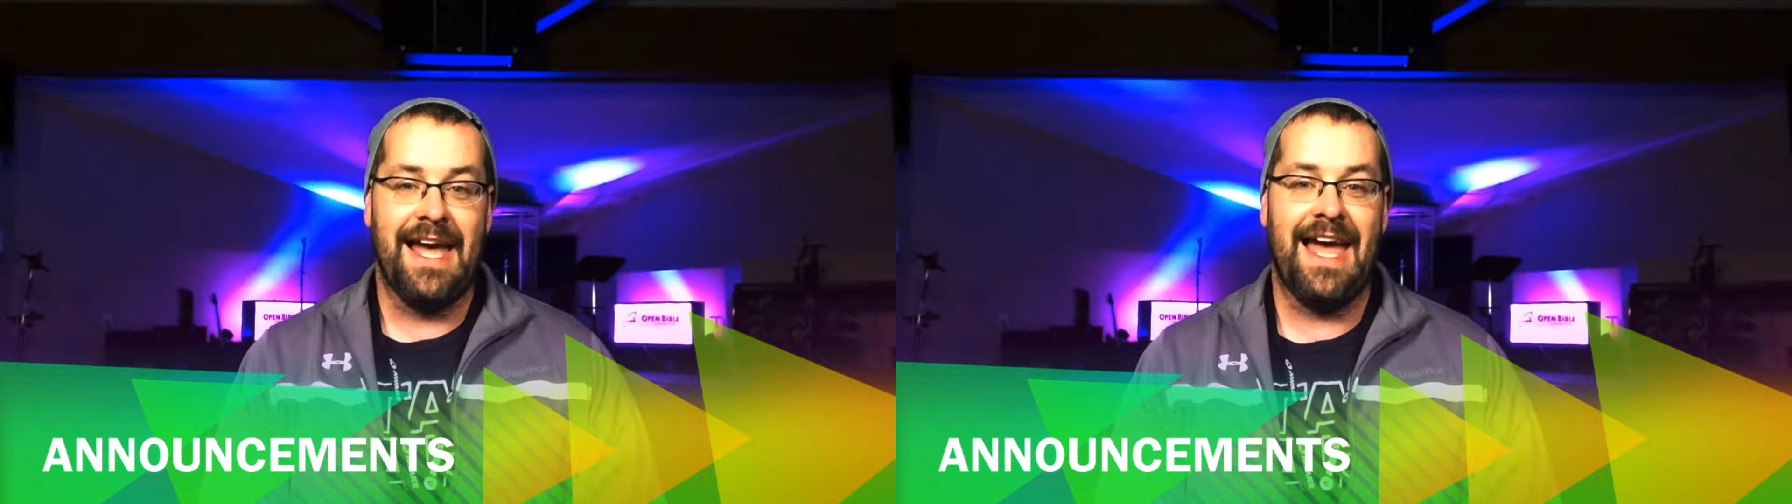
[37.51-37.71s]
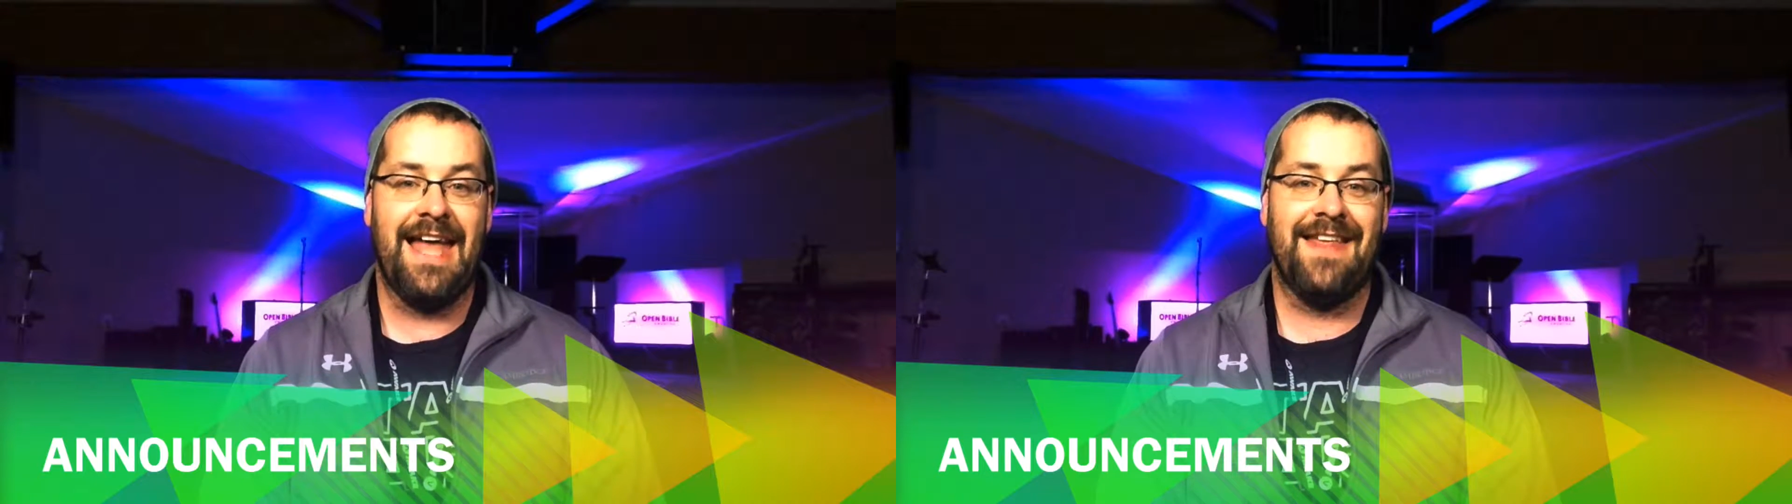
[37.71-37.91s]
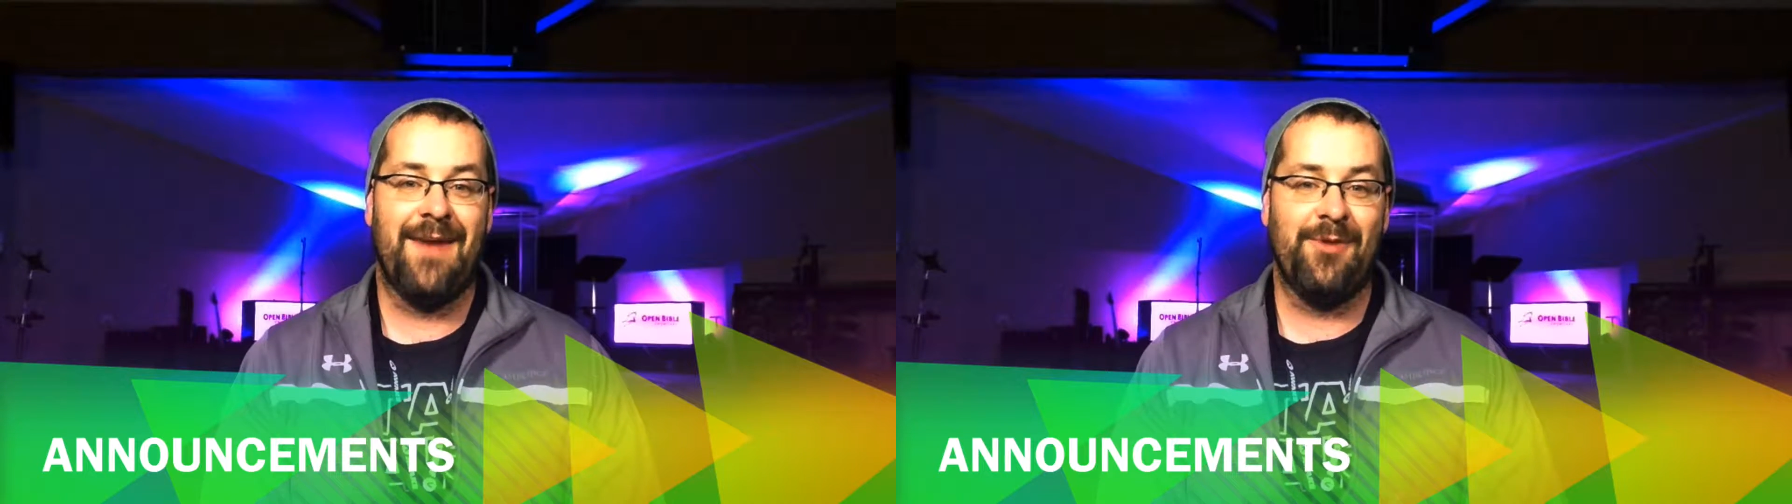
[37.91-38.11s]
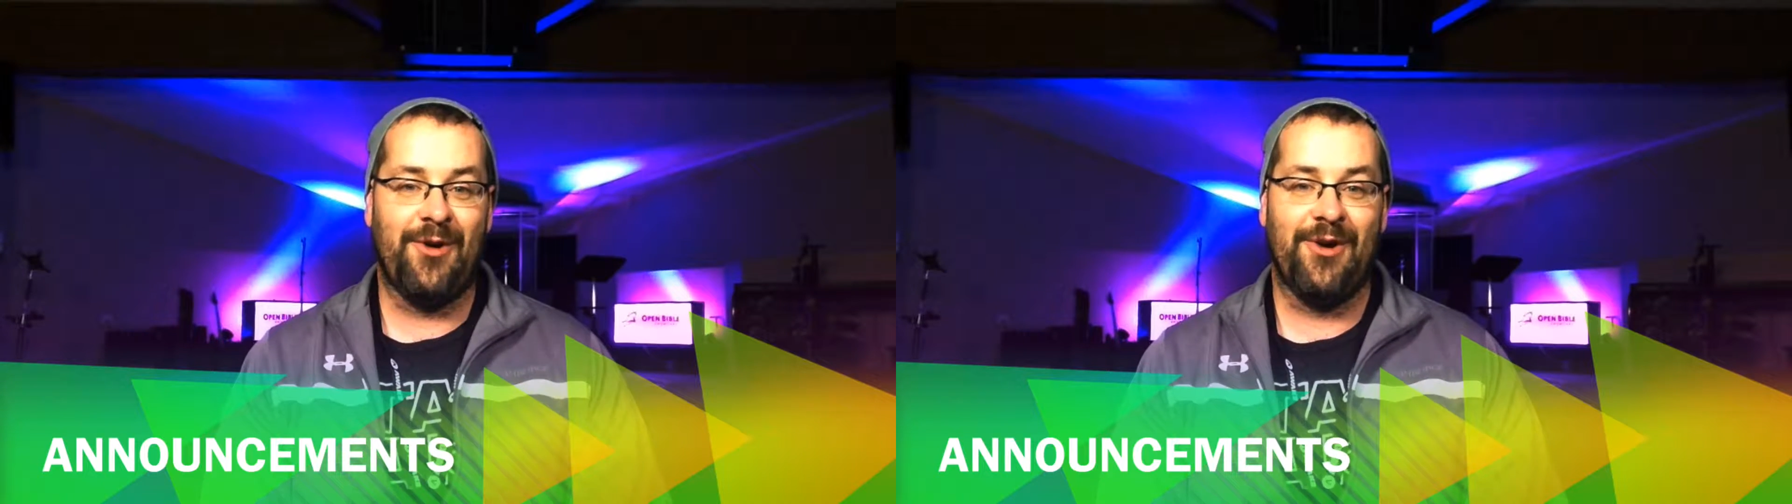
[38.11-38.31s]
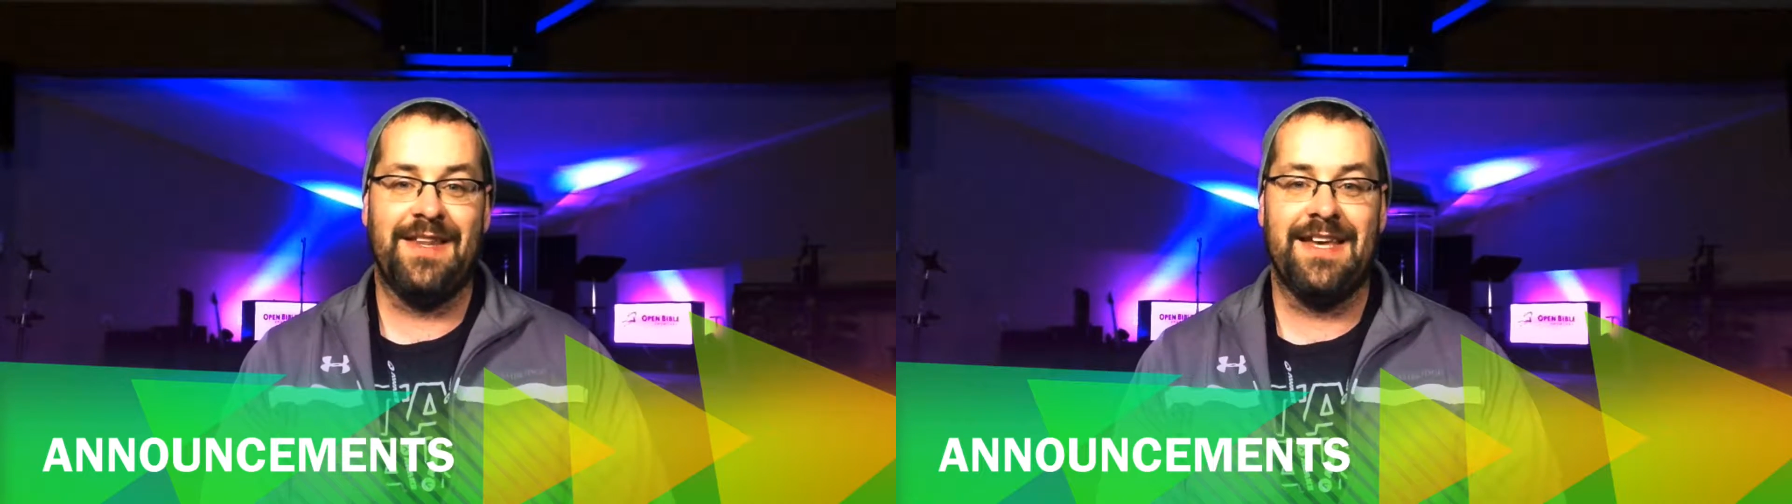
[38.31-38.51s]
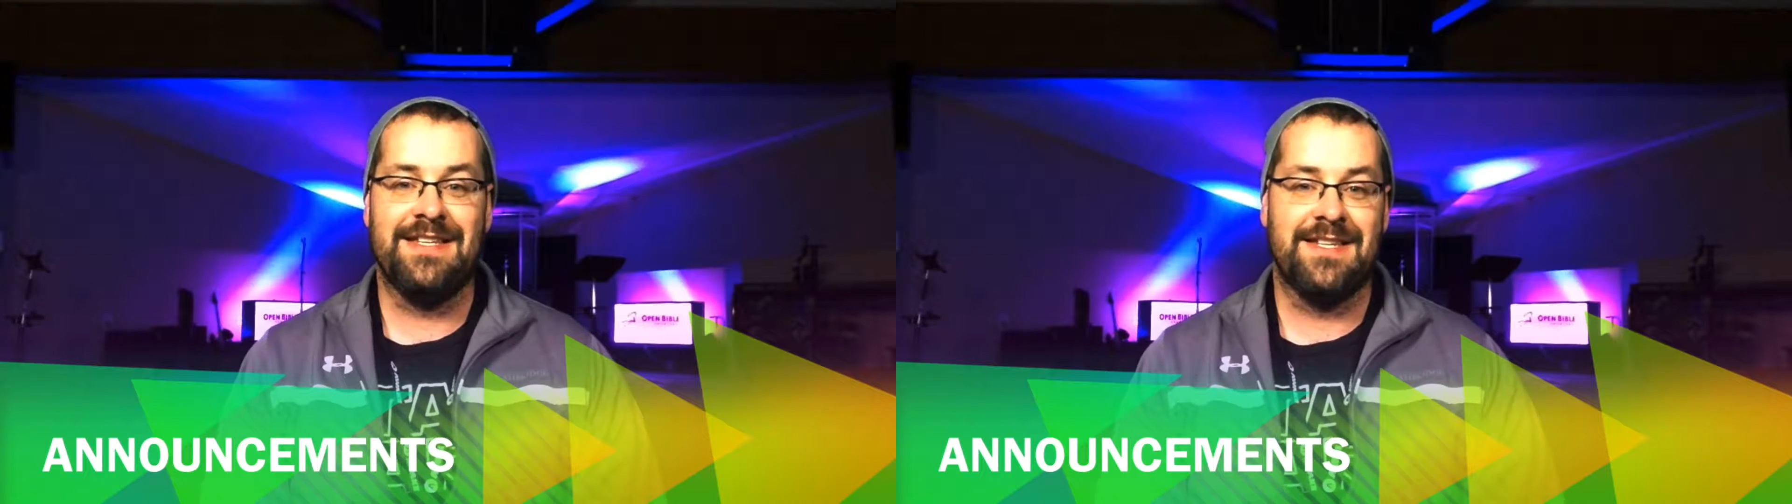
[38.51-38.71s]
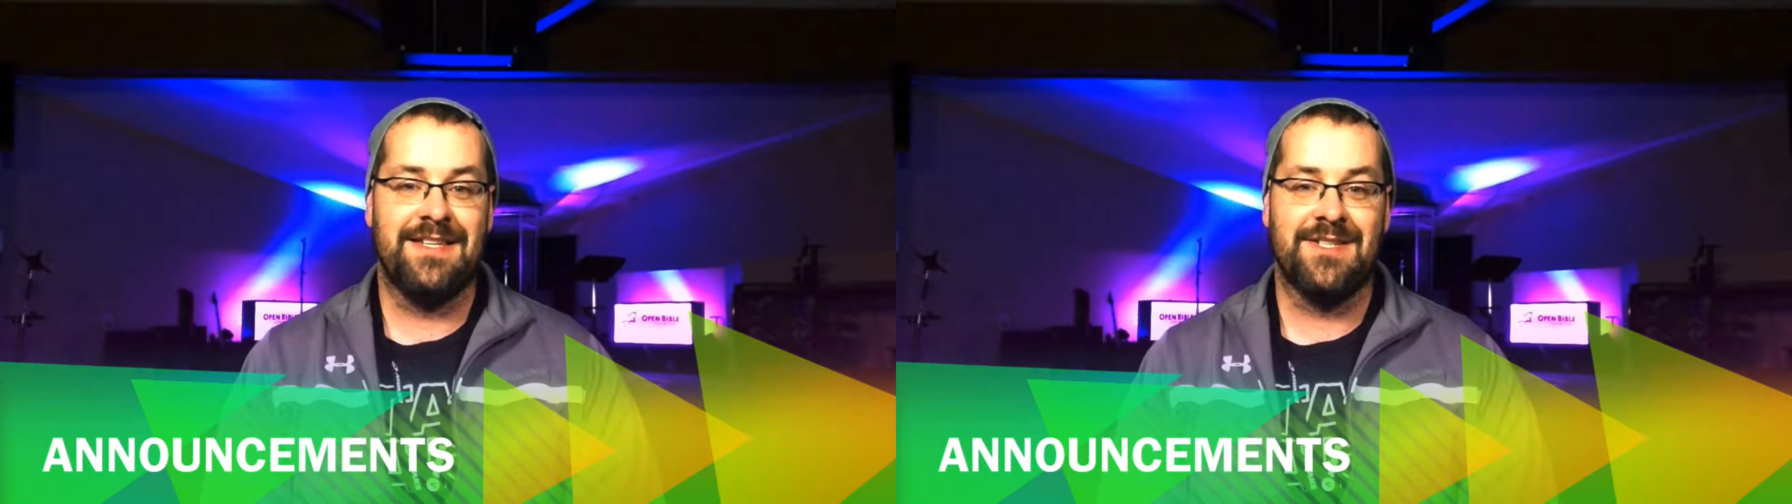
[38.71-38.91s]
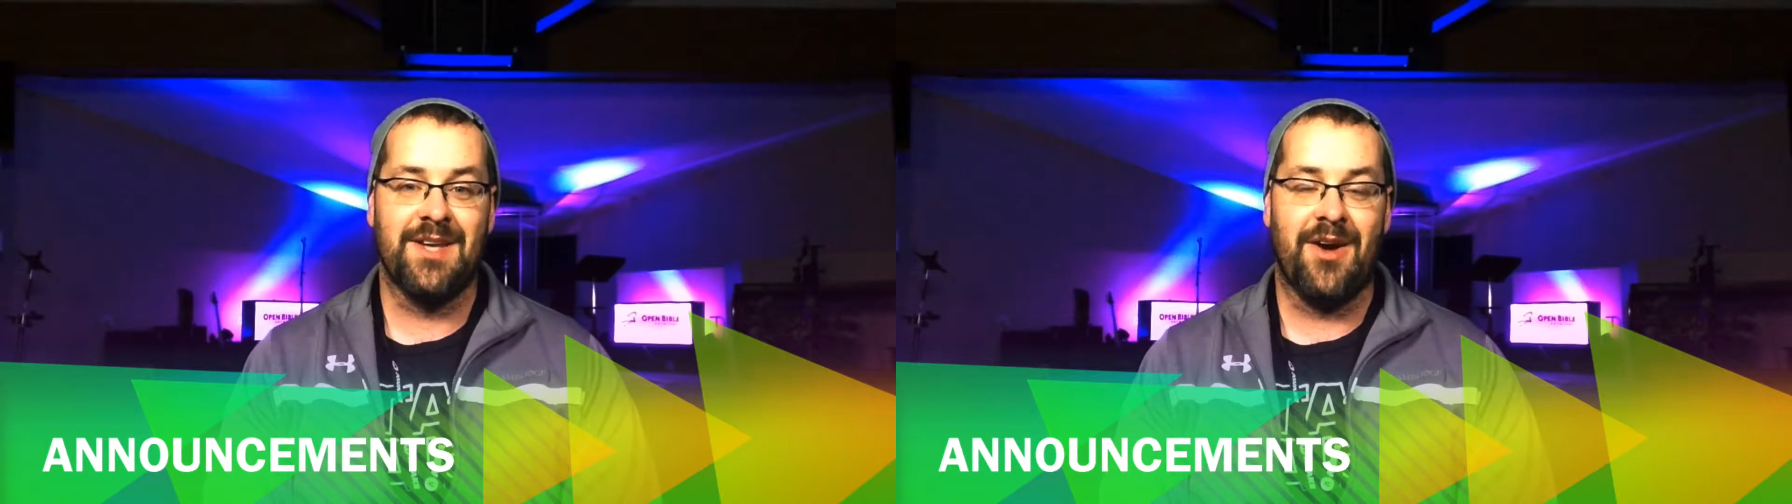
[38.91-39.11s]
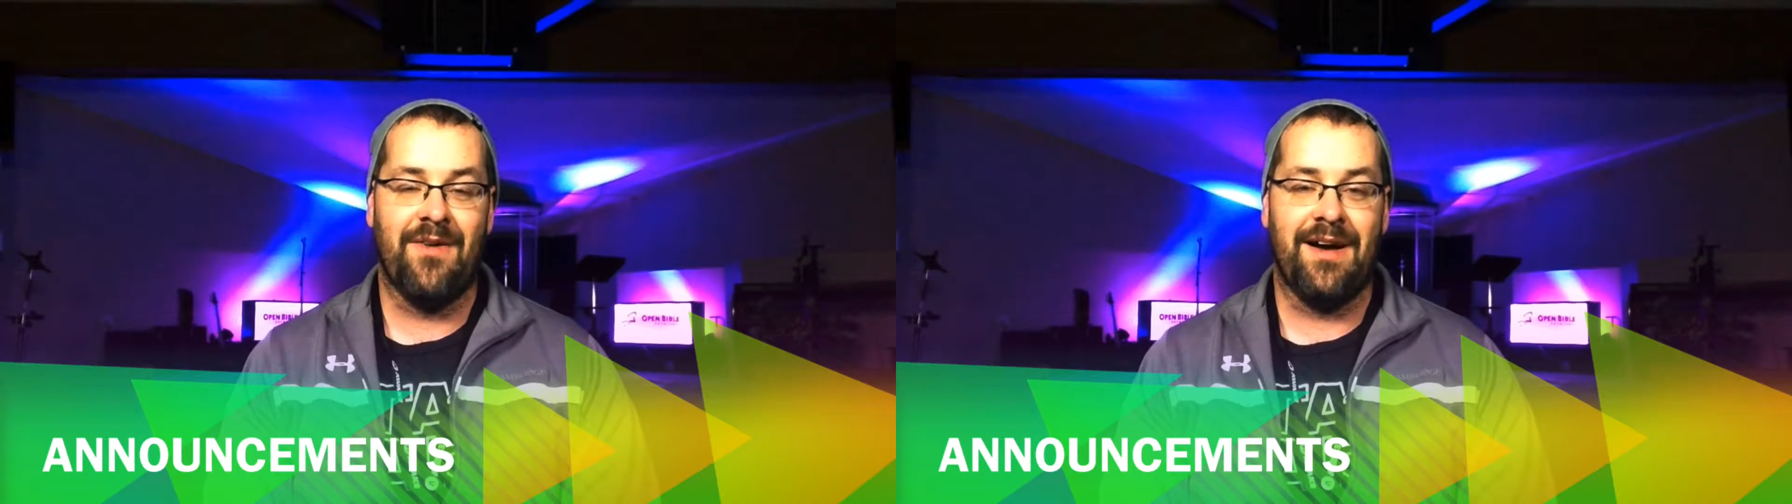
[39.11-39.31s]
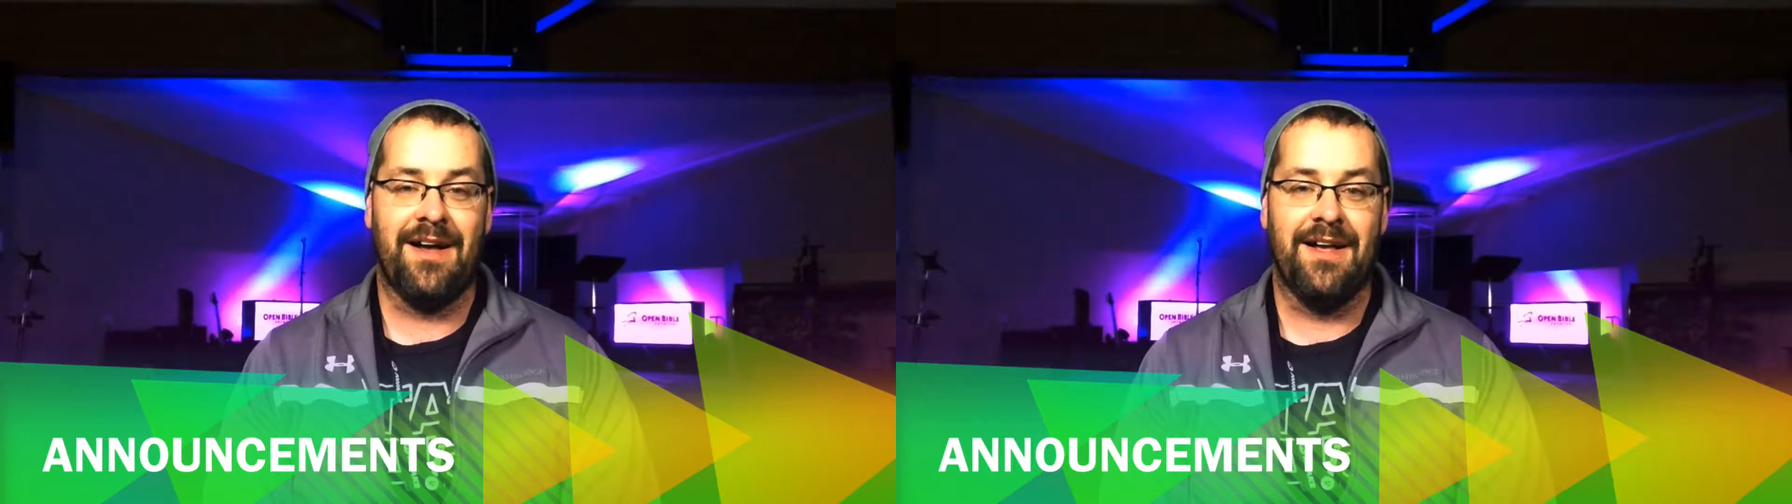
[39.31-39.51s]
that I'm recording this,
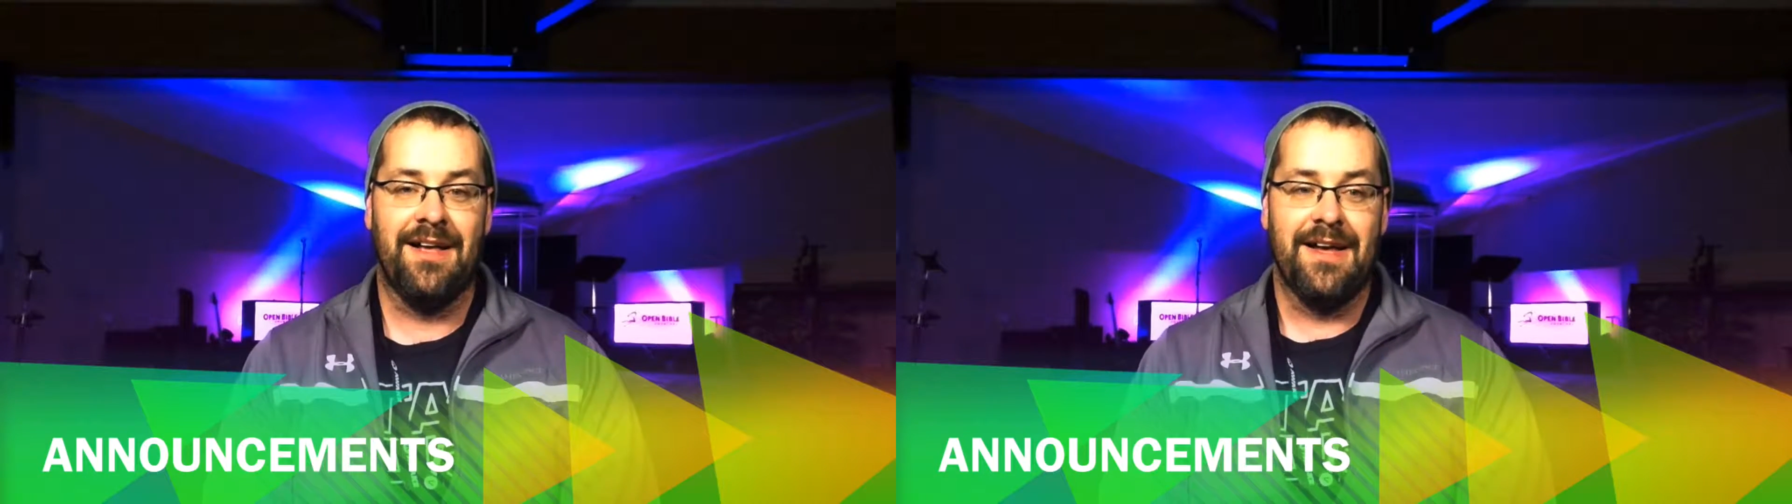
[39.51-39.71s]
so